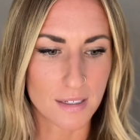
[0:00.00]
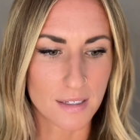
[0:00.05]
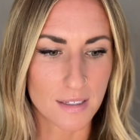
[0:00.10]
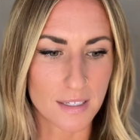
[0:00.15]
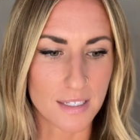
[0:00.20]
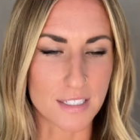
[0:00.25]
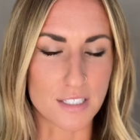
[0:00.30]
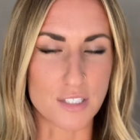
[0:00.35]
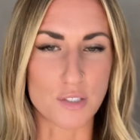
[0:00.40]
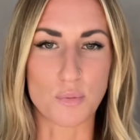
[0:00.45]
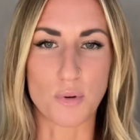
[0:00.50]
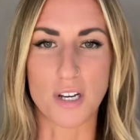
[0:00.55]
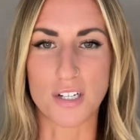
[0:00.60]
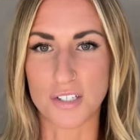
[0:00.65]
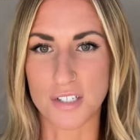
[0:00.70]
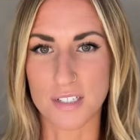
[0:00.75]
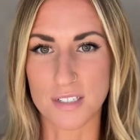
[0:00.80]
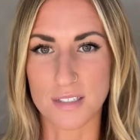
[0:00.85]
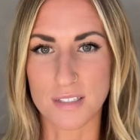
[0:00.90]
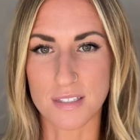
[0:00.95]

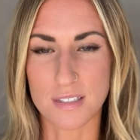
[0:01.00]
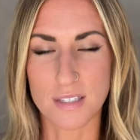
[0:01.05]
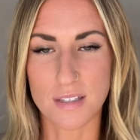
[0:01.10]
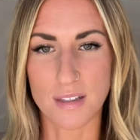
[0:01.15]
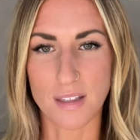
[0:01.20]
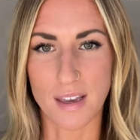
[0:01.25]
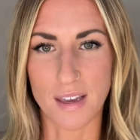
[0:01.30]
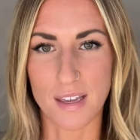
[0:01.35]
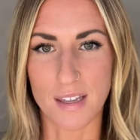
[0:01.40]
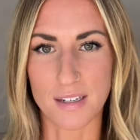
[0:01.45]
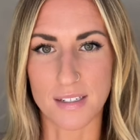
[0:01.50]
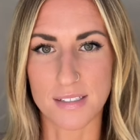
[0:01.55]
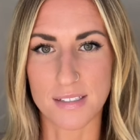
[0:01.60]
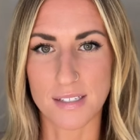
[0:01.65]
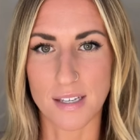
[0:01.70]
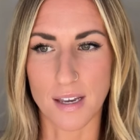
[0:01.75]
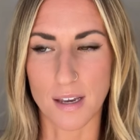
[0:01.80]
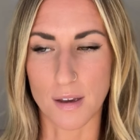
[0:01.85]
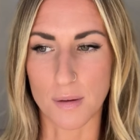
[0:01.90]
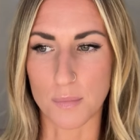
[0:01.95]
expressions that
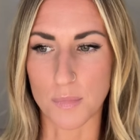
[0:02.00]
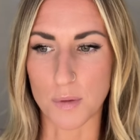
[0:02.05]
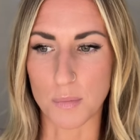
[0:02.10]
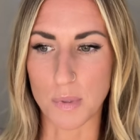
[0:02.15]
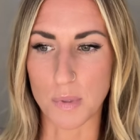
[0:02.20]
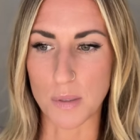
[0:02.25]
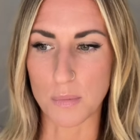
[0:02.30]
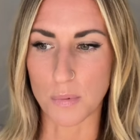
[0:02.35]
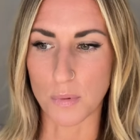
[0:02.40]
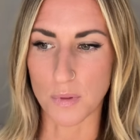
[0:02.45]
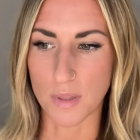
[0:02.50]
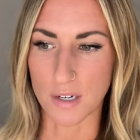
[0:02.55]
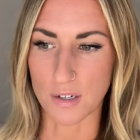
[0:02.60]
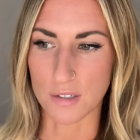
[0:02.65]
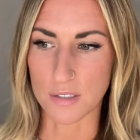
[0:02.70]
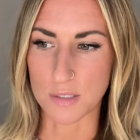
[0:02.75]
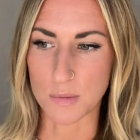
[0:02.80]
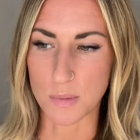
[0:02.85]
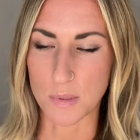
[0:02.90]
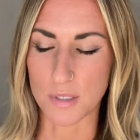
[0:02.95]
the people that are
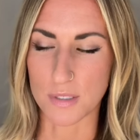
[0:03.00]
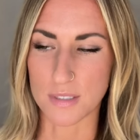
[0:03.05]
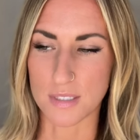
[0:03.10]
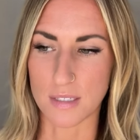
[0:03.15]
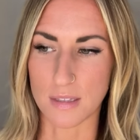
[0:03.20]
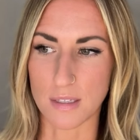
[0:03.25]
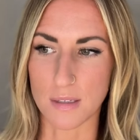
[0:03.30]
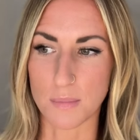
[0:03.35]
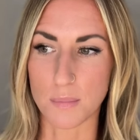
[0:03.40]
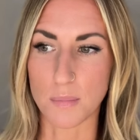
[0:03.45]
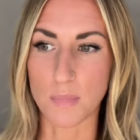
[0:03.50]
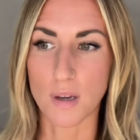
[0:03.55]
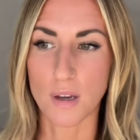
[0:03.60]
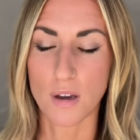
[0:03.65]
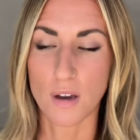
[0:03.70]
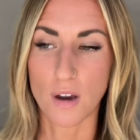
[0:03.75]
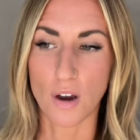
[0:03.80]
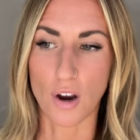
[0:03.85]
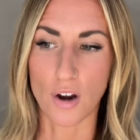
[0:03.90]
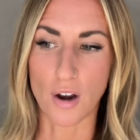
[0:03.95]
experiencing them
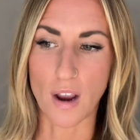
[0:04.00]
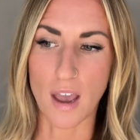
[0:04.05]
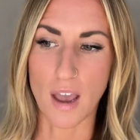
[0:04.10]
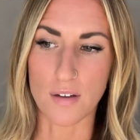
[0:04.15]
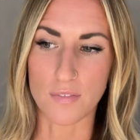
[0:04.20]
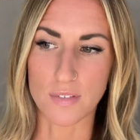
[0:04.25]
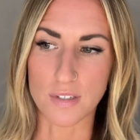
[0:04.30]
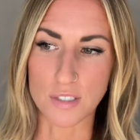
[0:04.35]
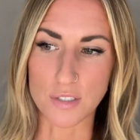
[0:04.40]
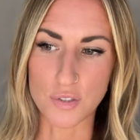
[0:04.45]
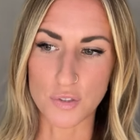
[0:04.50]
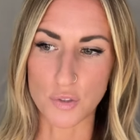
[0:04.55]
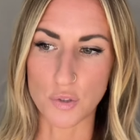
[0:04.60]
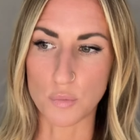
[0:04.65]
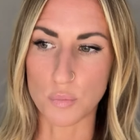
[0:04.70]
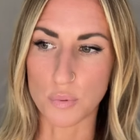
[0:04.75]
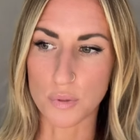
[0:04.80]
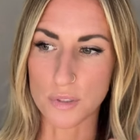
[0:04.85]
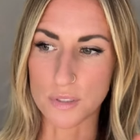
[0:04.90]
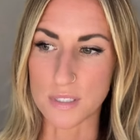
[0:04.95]
are having to
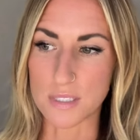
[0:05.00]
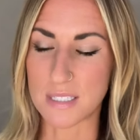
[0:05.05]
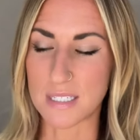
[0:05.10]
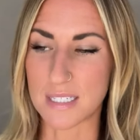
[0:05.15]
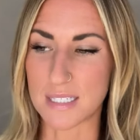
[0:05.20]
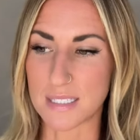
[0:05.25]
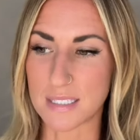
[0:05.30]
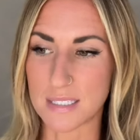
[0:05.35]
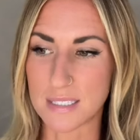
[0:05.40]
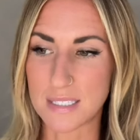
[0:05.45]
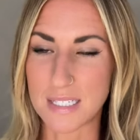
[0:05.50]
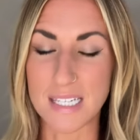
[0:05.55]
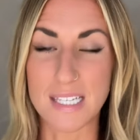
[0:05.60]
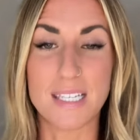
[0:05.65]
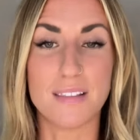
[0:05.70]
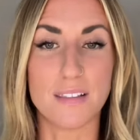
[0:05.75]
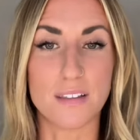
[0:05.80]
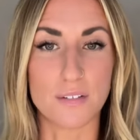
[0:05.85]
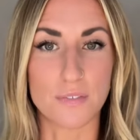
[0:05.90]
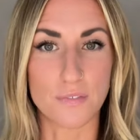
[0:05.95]
persist
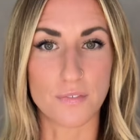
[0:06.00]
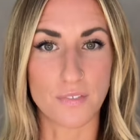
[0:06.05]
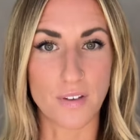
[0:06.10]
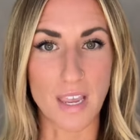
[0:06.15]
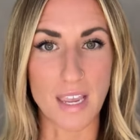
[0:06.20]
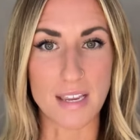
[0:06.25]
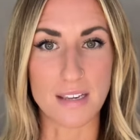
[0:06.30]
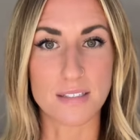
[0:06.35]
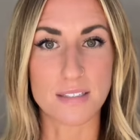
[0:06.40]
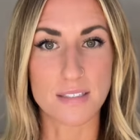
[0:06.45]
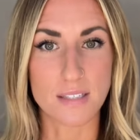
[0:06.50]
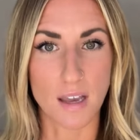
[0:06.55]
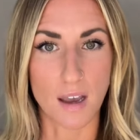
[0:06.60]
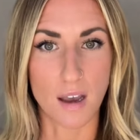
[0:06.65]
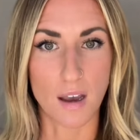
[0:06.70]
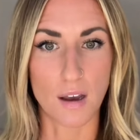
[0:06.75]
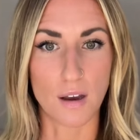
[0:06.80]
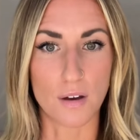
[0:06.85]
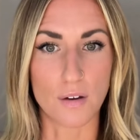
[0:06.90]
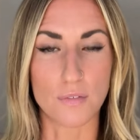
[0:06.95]
in the face
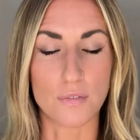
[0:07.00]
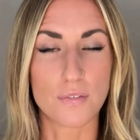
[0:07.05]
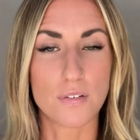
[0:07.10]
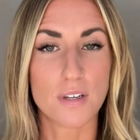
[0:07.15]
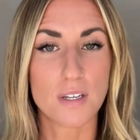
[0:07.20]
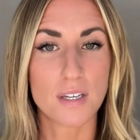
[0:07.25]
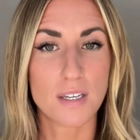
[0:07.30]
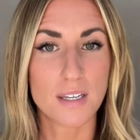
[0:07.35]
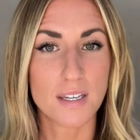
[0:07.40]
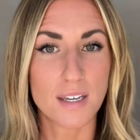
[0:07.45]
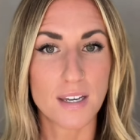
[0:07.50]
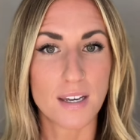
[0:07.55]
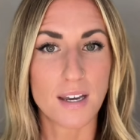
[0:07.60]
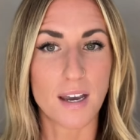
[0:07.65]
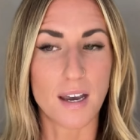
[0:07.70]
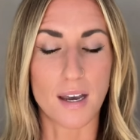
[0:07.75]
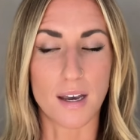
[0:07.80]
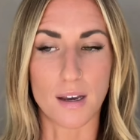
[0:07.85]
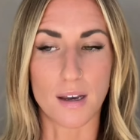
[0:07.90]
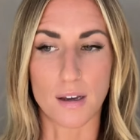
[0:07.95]
of
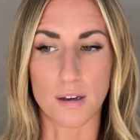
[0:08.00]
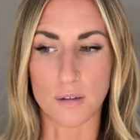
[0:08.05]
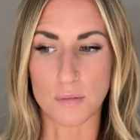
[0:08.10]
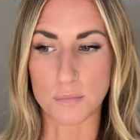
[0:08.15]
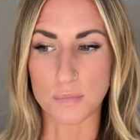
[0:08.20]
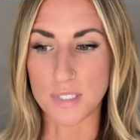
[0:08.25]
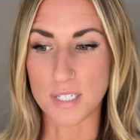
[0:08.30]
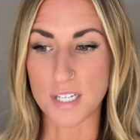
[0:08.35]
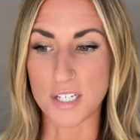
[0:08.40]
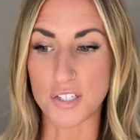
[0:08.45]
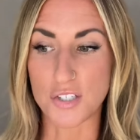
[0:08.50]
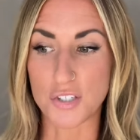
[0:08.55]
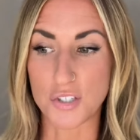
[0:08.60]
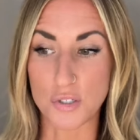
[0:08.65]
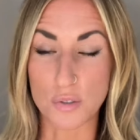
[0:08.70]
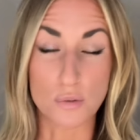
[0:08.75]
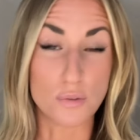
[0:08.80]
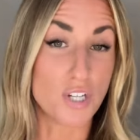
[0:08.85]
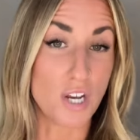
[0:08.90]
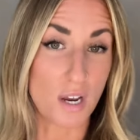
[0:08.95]

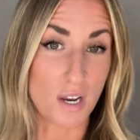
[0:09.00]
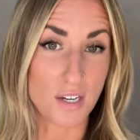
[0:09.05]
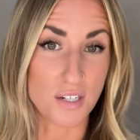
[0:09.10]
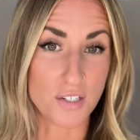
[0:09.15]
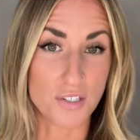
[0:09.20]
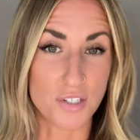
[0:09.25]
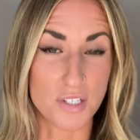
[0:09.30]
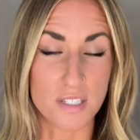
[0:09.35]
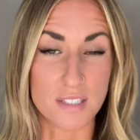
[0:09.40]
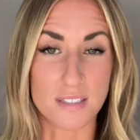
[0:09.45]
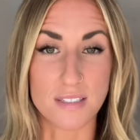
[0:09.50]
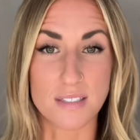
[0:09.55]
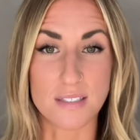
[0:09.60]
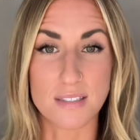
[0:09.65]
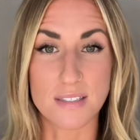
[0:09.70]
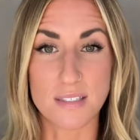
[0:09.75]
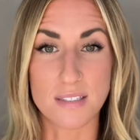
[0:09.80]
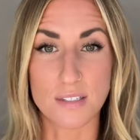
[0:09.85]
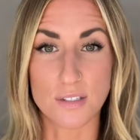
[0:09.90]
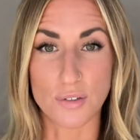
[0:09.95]
tissue
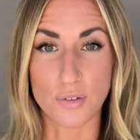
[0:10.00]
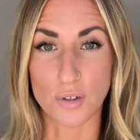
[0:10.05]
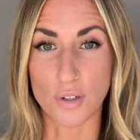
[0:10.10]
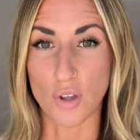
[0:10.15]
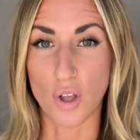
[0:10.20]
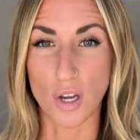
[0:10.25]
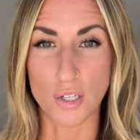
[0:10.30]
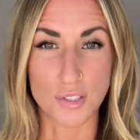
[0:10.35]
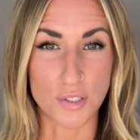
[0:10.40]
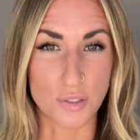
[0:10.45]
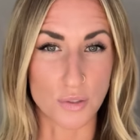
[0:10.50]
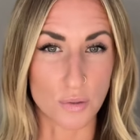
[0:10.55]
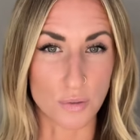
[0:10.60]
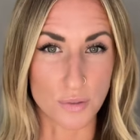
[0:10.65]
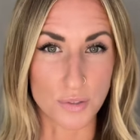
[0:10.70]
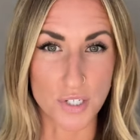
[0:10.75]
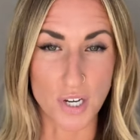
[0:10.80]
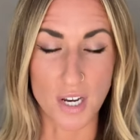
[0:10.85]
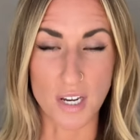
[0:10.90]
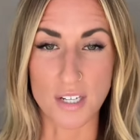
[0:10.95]
changes, neurological
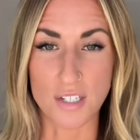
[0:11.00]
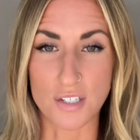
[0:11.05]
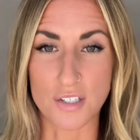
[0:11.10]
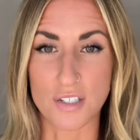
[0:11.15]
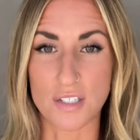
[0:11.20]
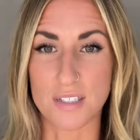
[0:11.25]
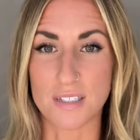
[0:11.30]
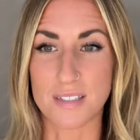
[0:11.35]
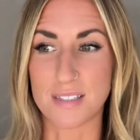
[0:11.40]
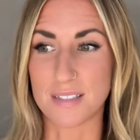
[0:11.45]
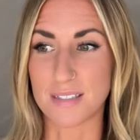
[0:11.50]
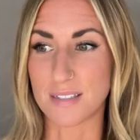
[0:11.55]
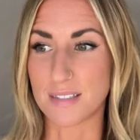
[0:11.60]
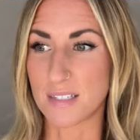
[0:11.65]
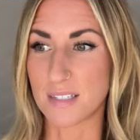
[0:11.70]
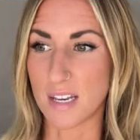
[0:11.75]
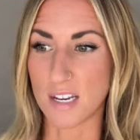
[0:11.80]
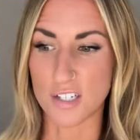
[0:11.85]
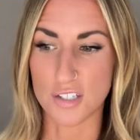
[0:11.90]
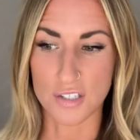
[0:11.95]
changes,
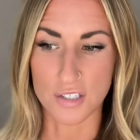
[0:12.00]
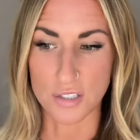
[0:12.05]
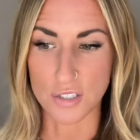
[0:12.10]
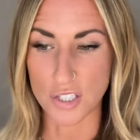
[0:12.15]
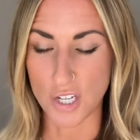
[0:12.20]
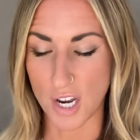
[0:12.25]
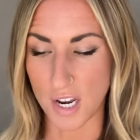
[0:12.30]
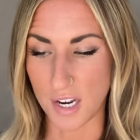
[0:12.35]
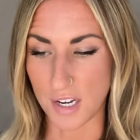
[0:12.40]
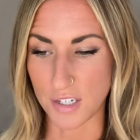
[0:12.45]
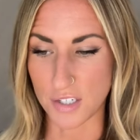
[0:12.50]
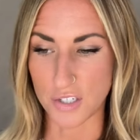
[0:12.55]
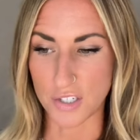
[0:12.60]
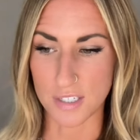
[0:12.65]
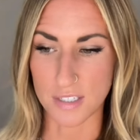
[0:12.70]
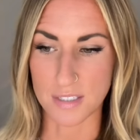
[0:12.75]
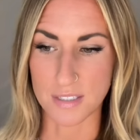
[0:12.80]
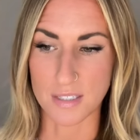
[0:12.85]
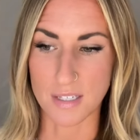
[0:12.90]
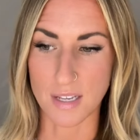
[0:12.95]
sensation
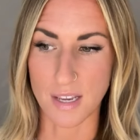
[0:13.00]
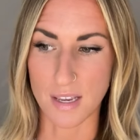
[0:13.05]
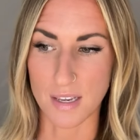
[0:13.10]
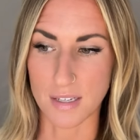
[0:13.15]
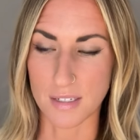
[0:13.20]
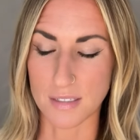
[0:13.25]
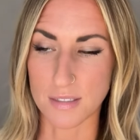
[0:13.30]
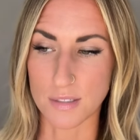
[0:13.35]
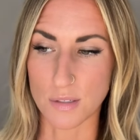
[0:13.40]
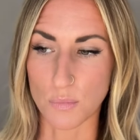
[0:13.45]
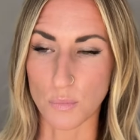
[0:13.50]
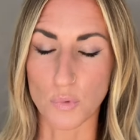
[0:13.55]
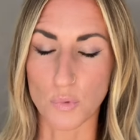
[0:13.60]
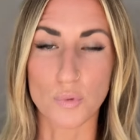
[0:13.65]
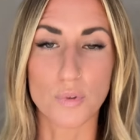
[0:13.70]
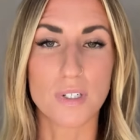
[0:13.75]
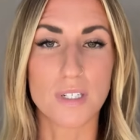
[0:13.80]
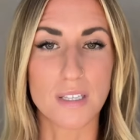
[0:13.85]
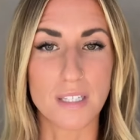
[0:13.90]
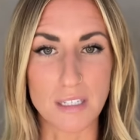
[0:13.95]
changes, and some
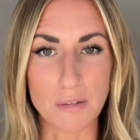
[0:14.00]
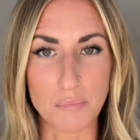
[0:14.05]
really